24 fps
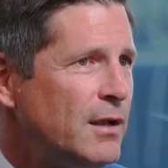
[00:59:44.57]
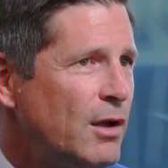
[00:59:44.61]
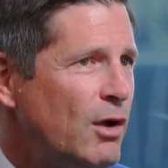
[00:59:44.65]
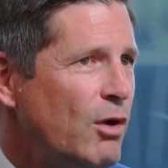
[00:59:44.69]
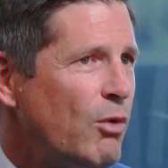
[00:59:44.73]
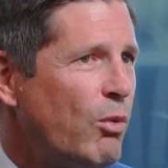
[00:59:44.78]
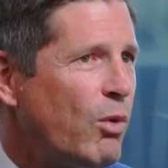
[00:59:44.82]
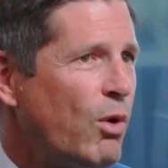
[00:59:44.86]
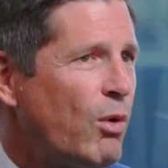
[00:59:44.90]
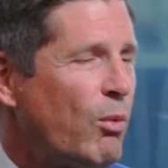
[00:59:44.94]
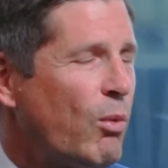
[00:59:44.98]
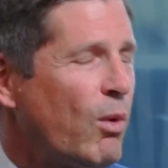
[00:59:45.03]

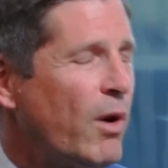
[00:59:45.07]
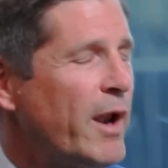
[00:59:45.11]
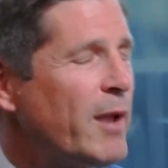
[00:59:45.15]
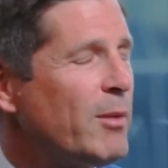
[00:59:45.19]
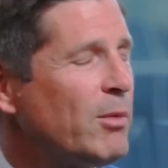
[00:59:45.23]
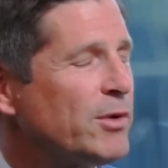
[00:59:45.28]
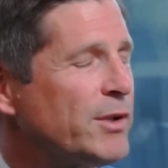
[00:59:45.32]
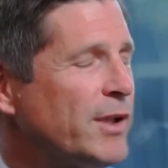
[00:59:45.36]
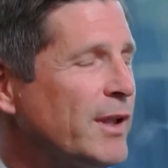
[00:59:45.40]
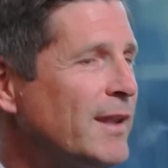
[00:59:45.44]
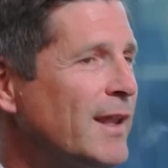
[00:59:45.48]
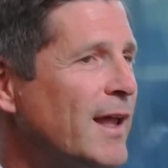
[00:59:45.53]
We're
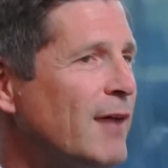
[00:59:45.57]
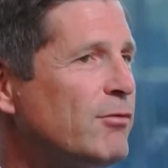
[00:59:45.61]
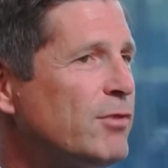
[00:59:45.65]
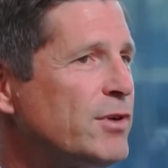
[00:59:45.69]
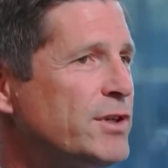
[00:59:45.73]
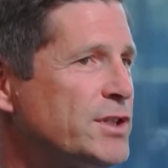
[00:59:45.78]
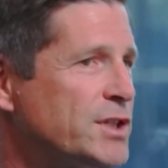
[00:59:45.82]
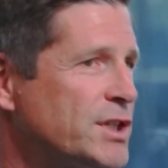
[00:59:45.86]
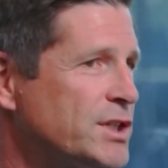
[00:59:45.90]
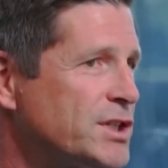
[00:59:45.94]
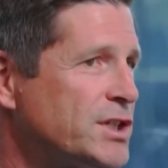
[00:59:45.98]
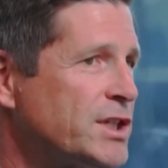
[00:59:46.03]
able to
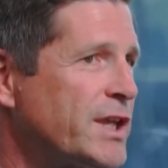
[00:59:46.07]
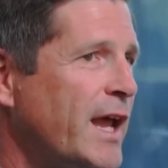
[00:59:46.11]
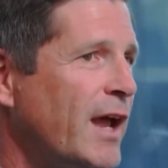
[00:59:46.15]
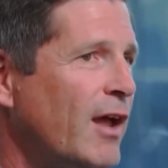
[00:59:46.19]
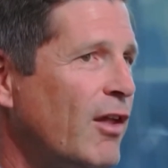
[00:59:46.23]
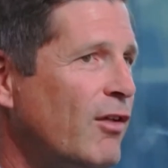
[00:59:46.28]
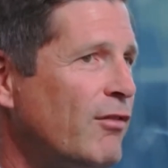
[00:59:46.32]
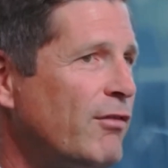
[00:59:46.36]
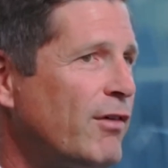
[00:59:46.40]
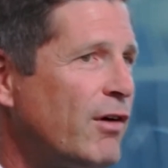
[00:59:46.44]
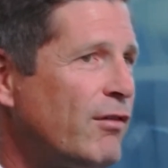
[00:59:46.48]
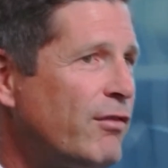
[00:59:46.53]
leverage the scale
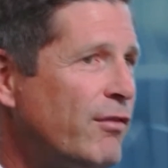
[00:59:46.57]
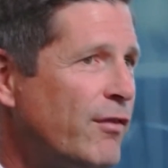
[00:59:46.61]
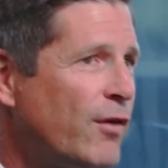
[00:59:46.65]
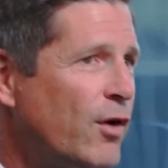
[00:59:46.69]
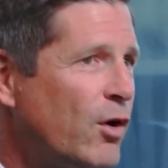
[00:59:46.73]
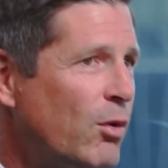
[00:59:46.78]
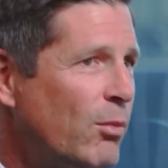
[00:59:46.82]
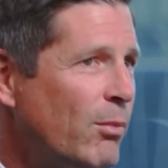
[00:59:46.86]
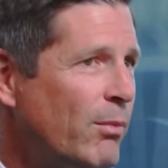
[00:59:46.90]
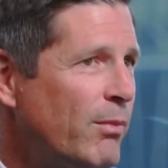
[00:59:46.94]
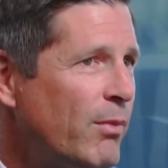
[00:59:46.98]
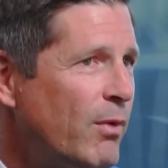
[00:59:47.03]
of our
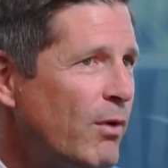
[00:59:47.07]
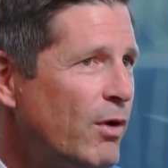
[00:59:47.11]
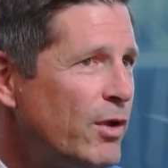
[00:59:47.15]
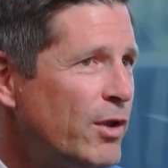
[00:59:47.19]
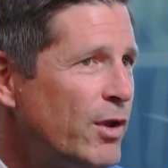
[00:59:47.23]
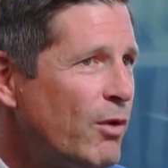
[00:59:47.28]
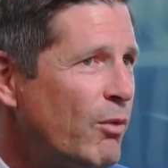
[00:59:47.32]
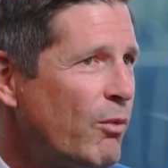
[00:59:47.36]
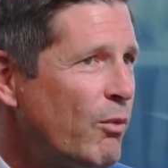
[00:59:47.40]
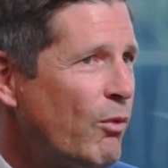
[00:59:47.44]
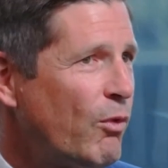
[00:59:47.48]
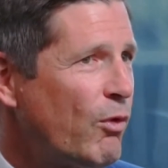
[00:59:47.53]
firm.
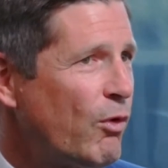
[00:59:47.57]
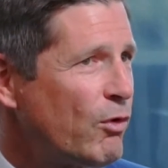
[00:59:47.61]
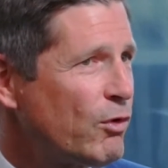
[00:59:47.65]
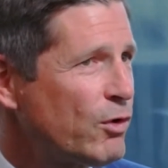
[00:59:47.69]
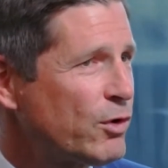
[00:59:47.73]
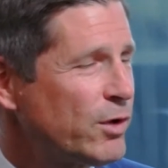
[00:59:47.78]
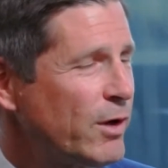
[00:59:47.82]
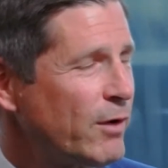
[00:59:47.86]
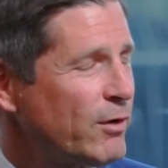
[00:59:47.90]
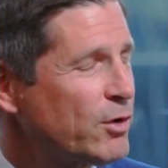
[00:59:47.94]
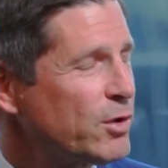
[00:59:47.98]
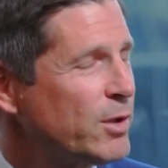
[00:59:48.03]

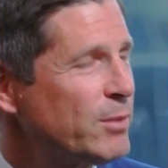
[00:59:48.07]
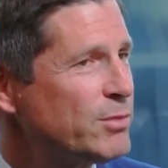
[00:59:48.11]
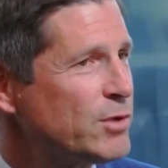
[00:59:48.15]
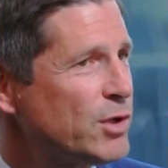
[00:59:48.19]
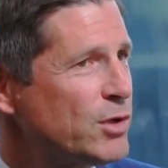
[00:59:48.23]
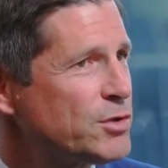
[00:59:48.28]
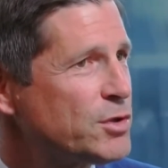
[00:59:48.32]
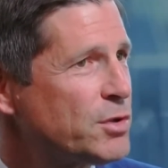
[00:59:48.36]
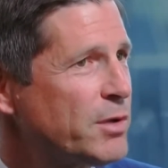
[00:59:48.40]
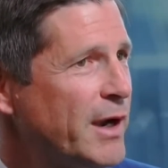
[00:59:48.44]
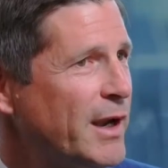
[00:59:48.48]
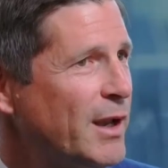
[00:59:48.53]
Crypto
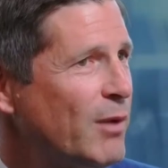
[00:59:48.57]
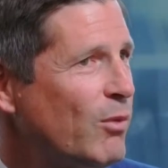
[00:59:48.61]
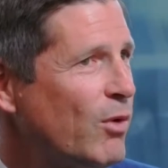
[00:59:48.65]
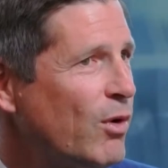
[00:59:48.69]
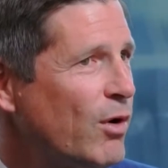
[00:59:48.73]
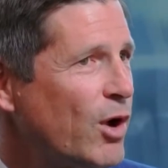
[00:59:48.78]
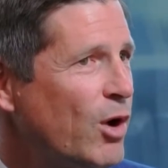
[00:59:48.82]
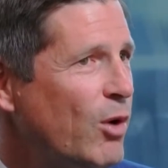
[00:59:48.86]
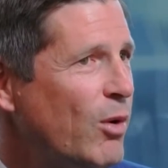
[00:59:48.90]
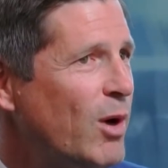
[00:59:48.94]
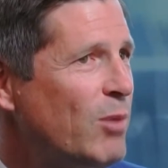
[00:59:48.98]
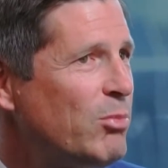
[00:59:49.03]
trading will
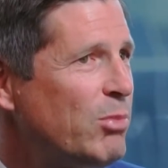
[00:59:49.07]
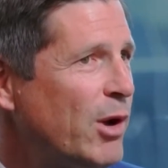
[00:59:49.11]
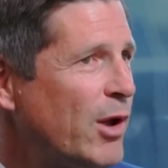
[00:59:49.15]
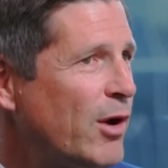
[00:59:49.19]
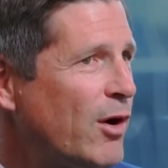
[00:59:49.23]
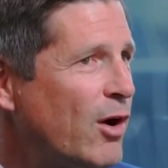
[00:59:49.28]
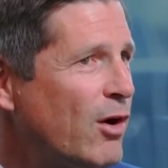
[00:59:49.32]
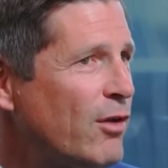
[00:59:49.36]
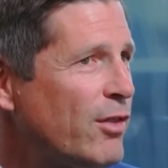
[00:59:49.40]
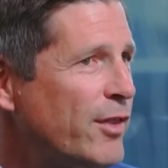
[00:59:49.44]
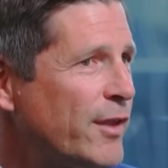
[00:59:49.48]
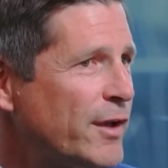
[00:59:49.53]
go up on
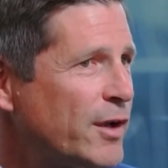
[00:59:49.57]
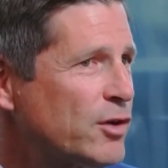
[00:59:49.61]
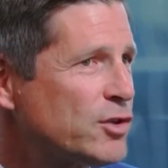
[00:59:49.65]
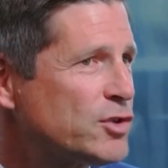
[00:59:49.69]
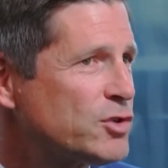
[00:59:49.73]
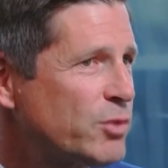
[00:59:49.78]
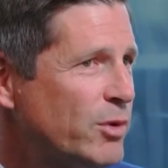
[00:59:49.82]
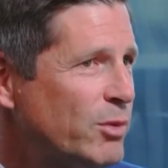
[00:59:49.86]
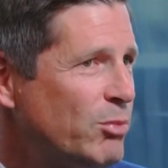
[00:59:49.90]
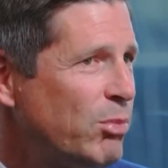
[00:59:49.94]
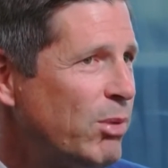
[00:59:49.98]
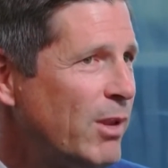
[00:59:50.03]
our
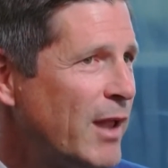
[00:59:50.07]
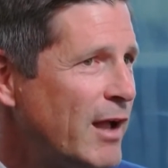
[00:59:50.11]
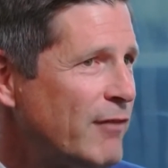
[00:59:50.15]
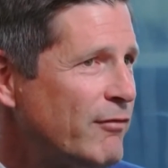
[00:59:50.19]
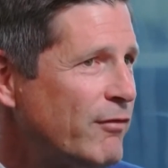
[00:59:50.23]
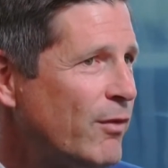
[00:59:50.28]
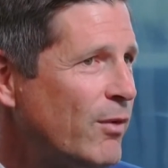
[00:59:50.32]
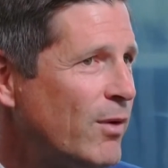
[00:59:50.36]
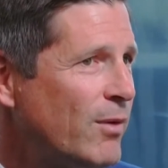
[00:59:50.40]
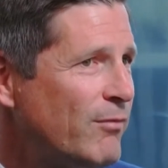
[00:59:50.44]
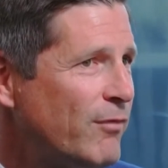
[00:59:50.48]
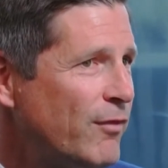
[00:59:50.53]
Thinkorswim
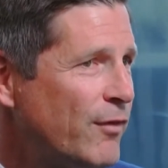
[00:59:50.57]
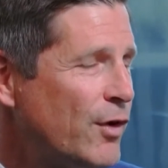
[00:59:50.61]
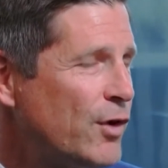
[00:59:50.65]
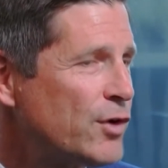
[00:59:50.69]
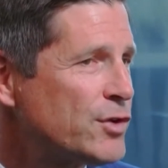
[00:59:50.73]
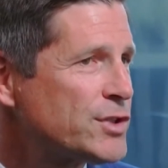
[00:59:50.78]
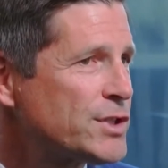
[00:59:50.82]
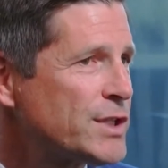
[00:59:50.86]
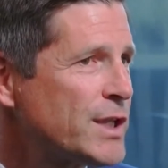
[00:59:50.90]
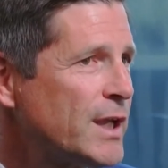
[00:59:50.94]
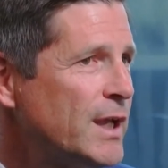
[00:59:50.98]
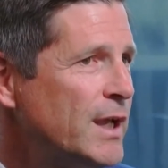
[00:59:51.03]
platform
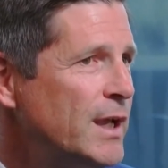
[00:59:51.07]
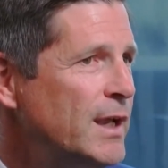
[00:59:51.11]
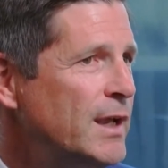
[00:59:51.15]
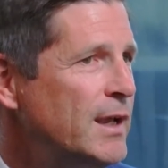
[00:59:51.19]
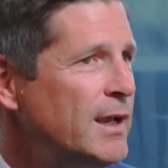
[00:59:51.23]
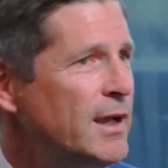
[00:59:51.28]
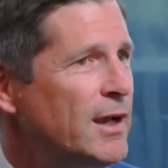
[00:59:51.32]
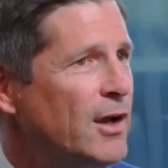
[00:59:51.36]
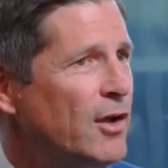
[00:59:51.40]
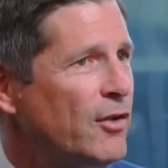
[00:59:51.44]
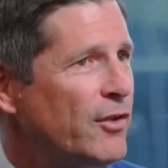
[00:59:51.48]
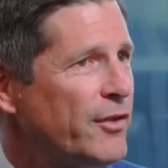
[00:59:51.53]
first.
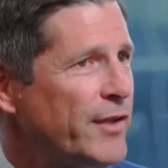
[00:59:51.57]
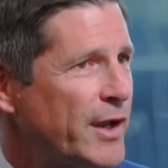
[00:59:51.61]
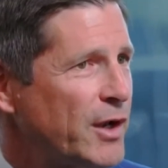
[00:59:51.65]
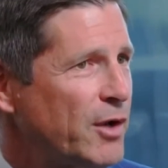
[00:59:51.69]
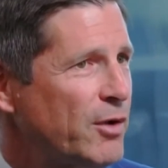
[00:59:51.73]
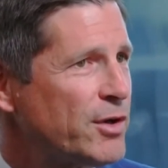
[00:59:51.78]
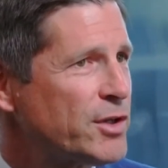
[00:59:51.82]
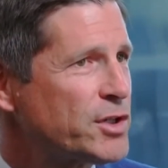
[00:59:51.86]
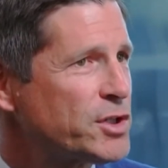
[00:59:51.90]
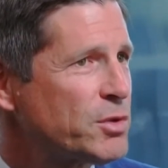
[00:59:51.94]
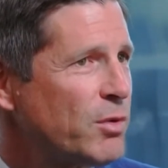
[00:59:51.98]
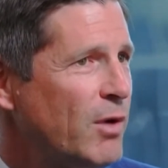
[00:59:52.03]
It will then go
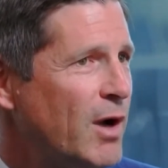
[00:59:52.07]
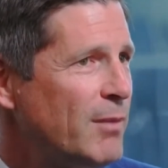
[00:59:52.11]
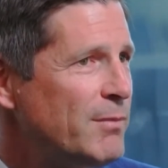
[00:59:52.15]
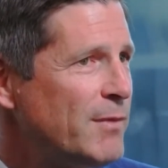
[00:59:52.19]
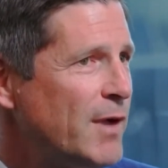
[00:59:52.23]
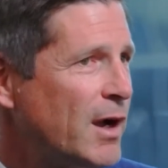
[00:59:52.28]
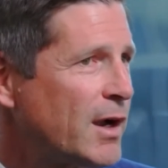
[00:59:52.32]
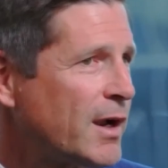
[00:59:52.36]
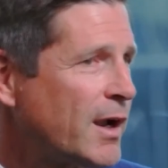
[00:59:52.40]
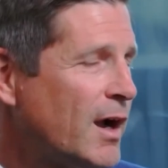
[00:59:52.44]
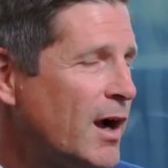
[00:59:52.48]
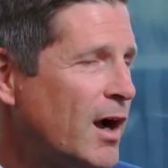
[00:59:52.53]
to
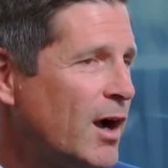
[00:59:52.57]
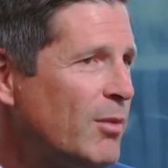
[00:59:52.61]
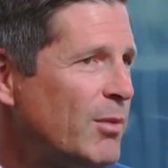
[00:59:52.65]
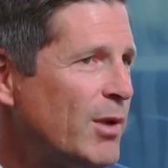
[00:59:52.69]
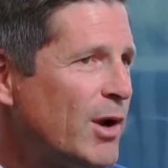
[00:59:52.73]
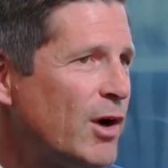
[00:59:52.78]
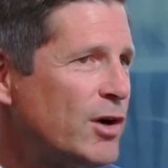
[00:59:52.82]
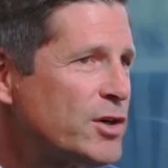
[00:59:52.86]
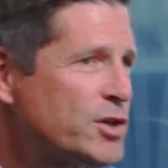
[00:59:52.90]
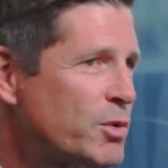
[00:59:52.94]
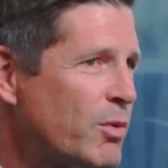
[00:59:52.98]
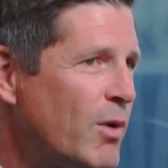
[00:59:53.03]
Schwab.com and
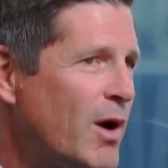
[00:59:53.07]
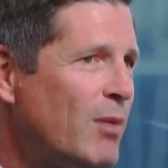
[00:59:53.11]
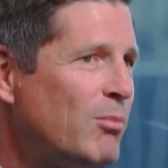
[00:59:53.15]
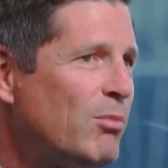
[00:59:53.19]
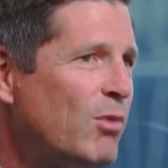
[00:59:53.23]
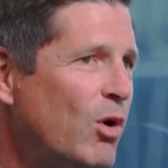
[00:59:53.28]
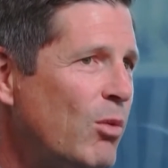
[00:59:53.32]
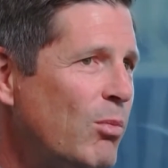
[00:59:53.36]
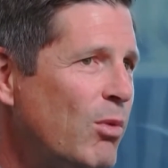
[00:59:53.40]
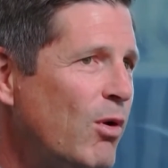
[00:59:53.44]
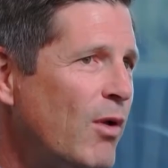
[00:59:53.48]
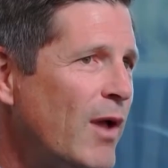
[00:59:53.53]
our Schwab
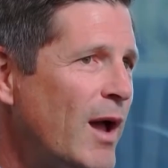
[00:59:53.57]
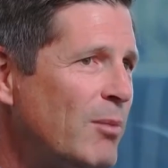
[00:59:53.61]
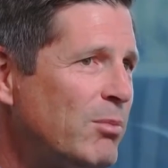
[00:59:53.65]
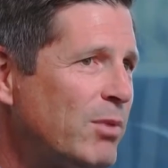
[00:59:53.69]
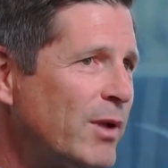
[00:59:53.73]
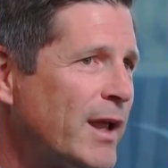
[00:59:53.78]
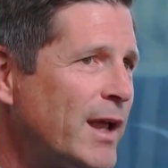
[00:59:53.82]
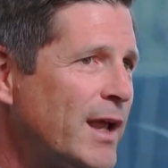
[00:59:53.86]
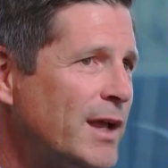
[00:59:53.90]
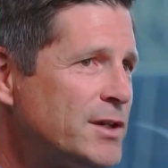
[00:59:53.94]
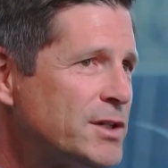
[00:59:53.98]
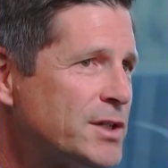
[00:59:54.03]
mobile
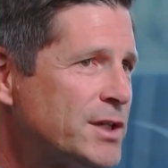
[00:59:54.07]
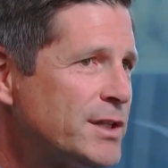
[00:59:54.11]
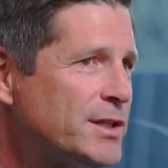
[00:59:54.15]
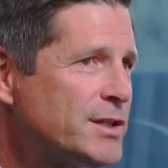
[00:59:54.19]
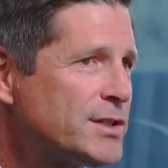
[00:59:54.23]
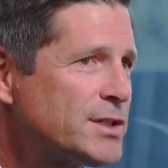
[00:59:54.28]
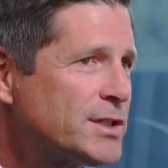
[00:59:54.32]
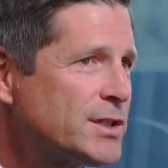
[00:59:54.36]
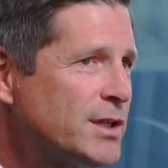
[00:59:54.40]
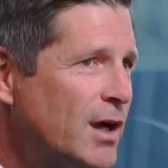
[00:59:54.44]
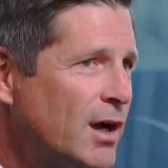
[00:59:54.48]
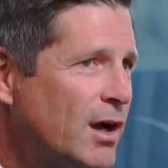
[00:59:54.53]

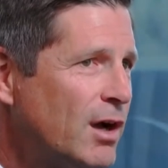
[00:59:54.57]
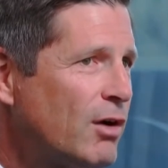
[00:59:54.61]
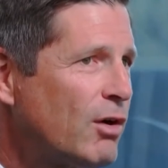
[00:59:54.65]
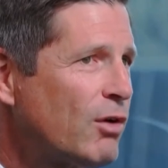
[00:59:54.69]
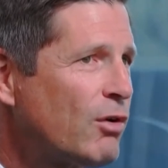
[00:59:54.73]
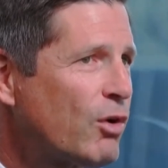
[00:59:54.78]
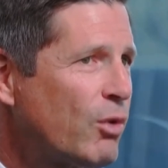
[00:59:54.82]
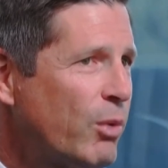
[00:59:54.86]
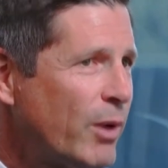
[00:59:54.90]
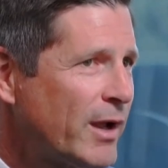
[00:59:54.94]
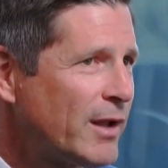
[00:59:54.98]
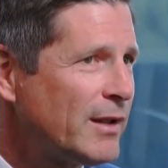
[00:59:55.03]
applications
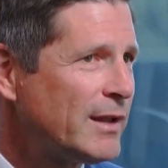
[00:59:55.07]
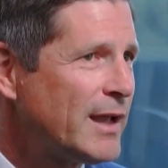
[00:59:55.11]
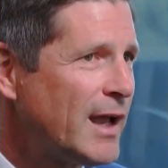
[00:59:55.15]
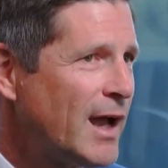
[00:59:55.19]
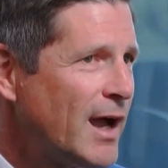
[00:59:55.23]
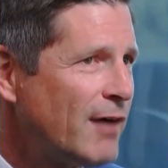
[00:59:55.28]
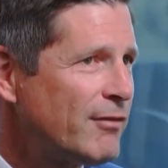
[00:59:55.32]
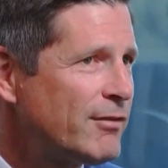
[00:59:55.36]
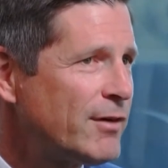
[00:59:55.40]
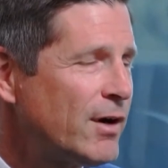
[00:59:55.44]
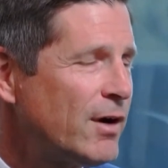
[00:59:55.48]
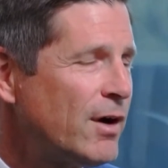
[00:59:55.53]
quickly
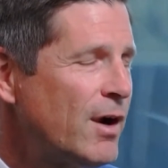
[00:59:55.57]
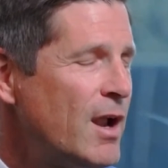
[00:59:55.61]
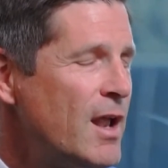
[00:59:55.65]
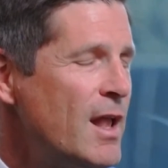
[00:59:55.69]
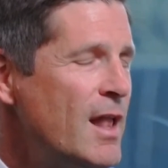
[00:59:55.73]
after.